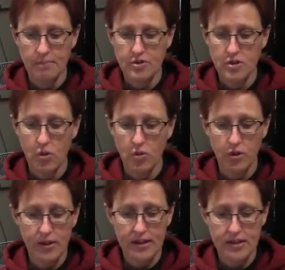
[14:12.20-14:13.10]
So
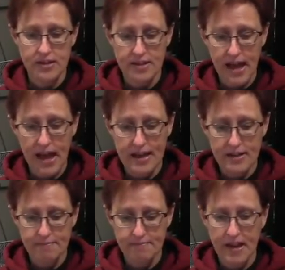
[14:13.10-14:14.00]
there is that.
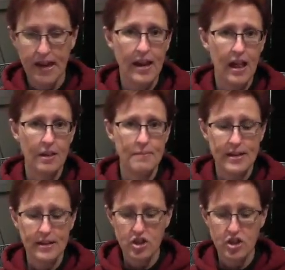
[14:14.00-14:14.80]
And I'll admit,